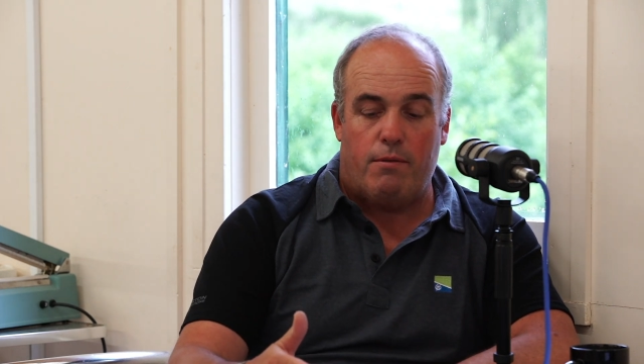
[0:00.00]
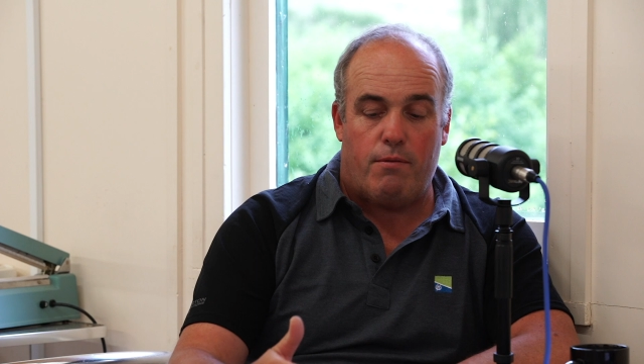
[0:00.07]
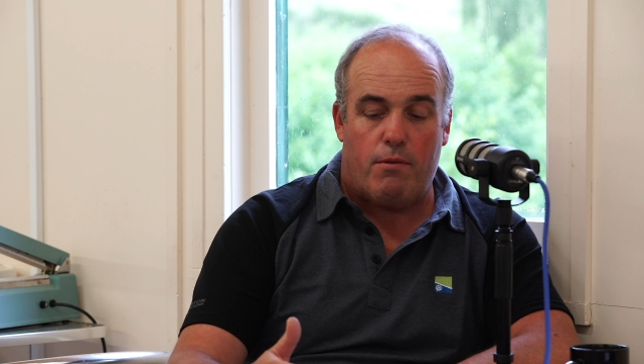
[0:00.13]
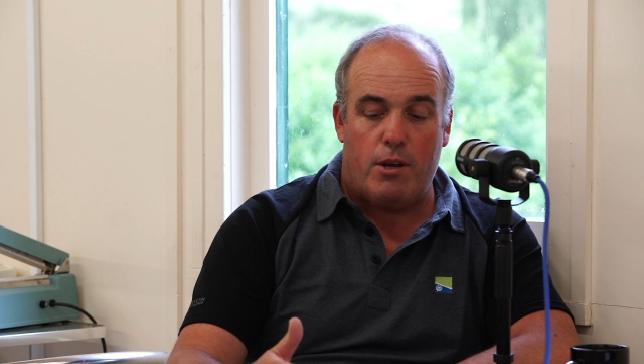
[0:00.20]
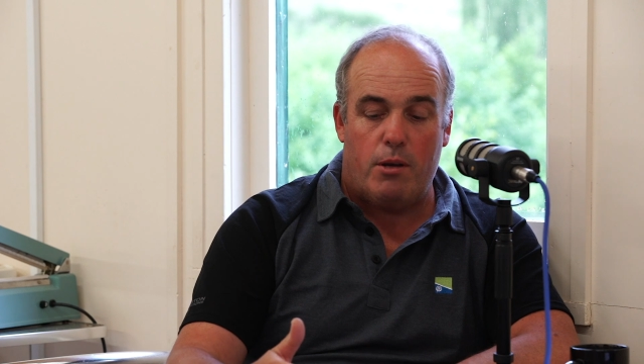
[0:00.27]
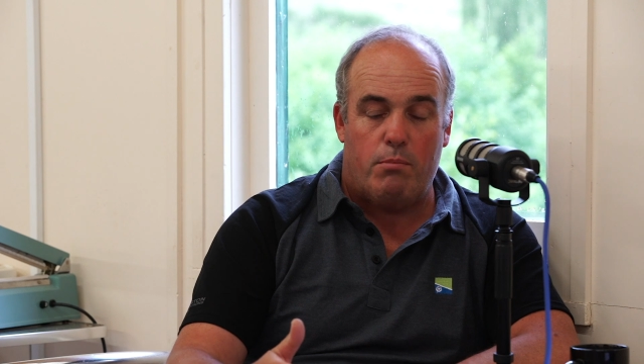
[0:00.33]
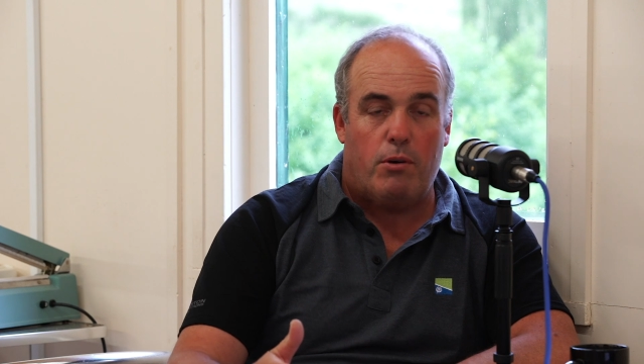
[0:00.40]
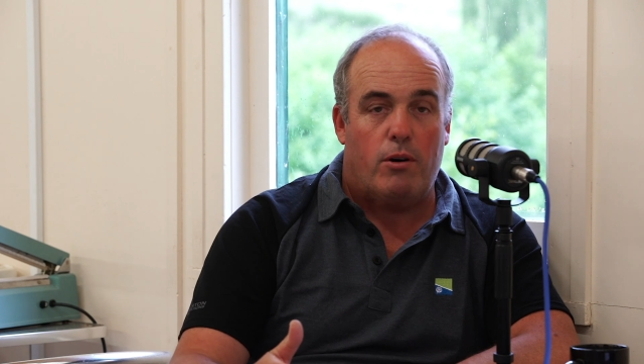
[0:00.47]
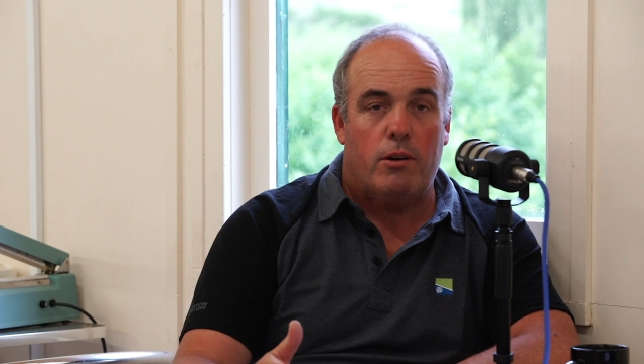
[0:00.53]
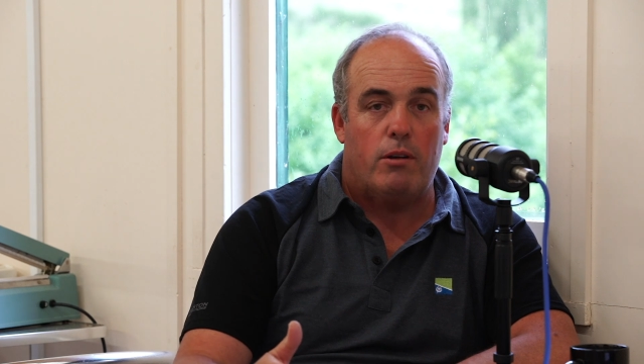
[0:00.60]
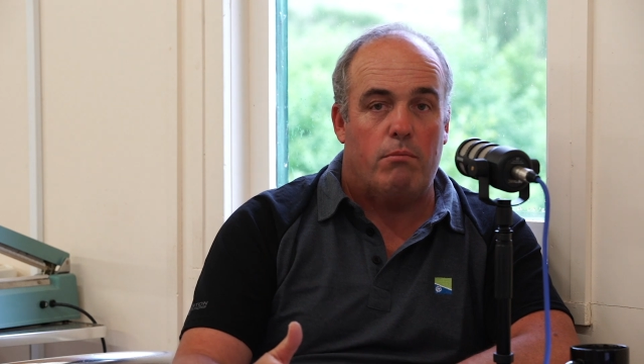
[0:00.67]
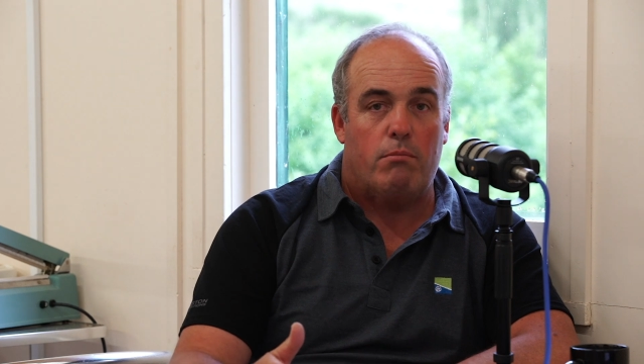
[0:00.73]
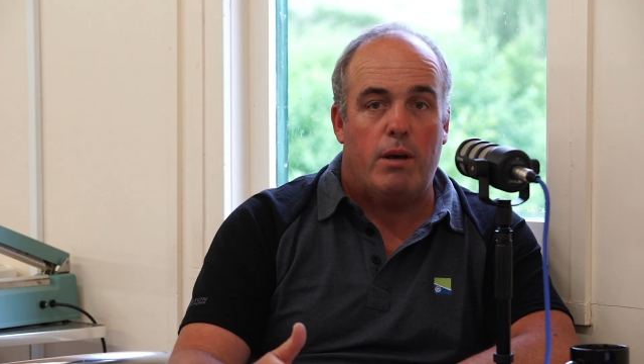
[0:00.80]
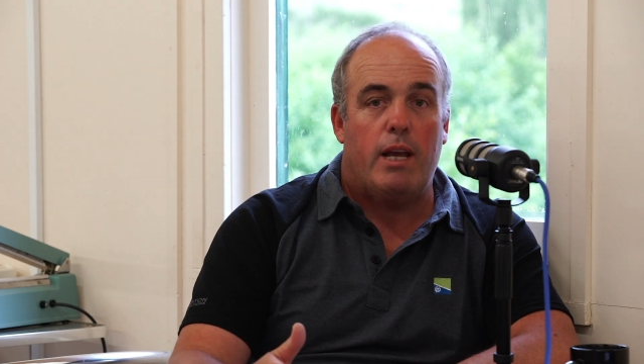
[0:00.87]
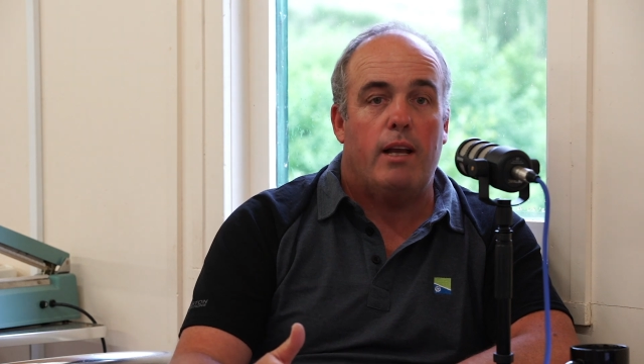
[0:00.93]
3
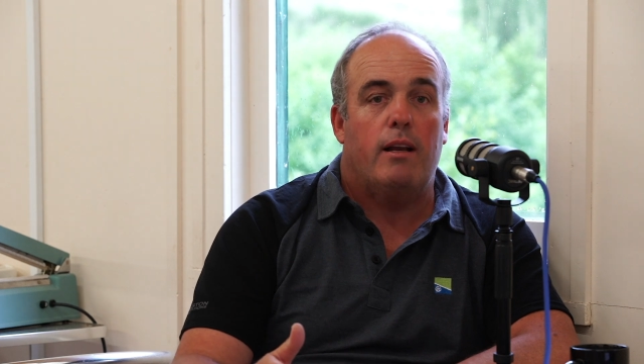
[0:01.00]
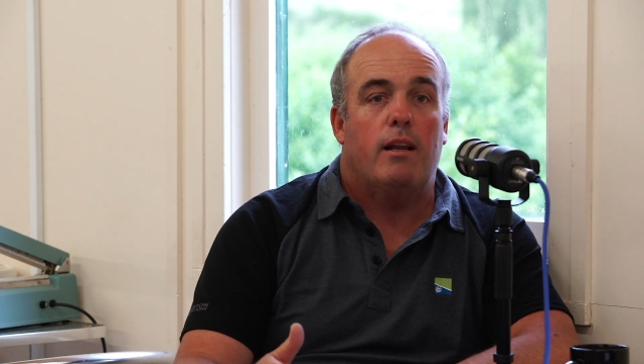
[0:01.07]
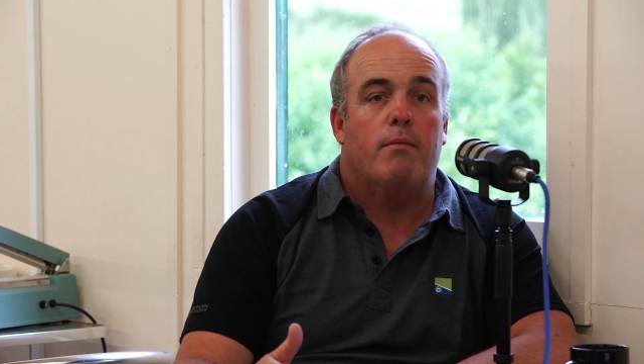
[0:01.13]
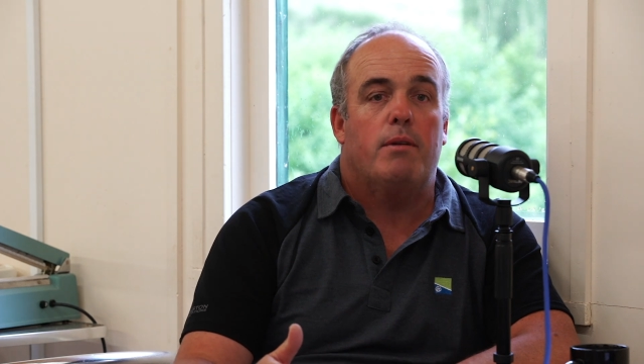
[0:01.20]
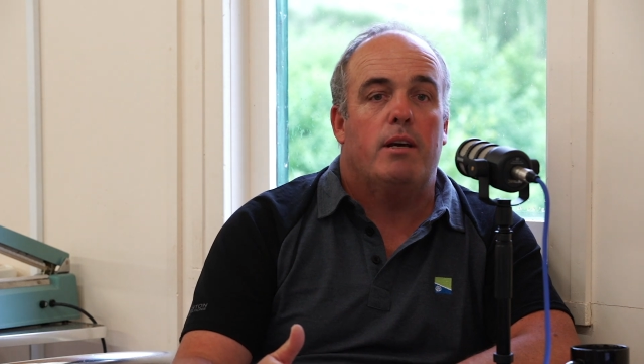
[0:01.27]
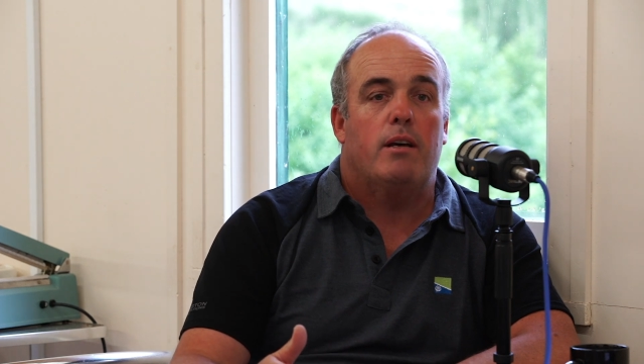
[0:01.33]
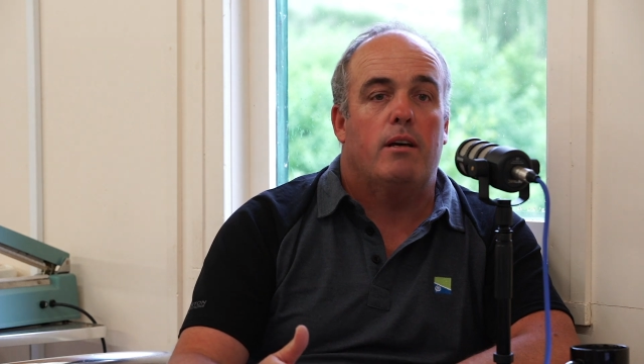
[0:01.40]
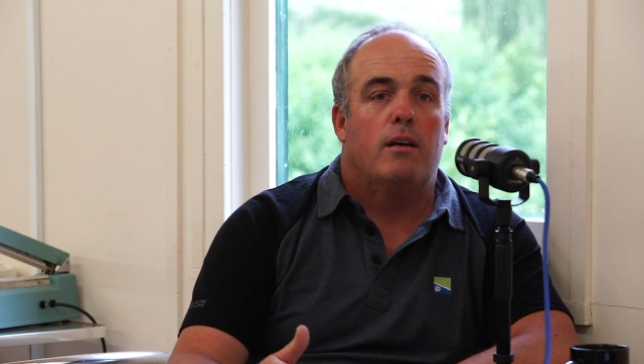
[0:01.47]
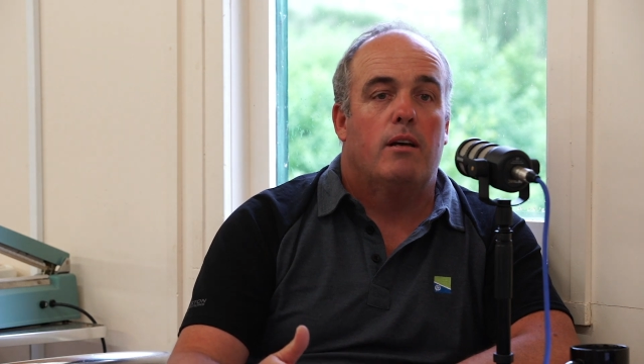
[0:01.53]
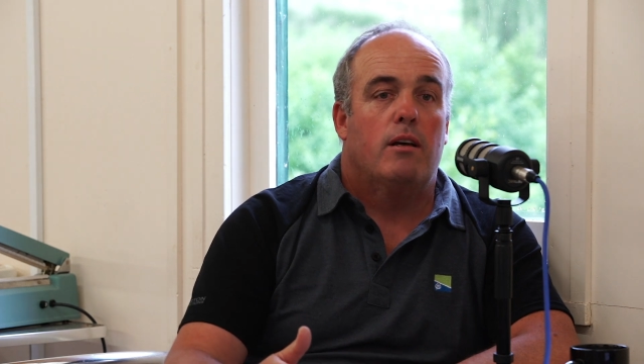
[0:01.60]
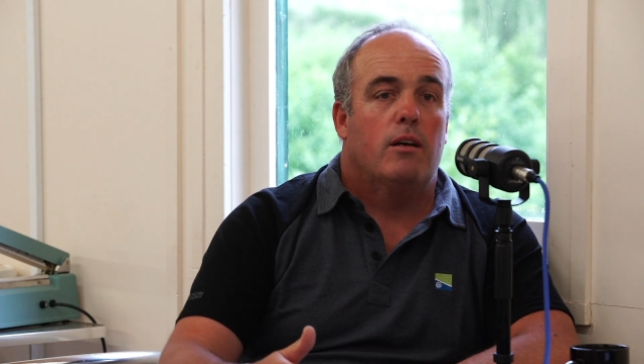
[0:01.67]
pint bait limit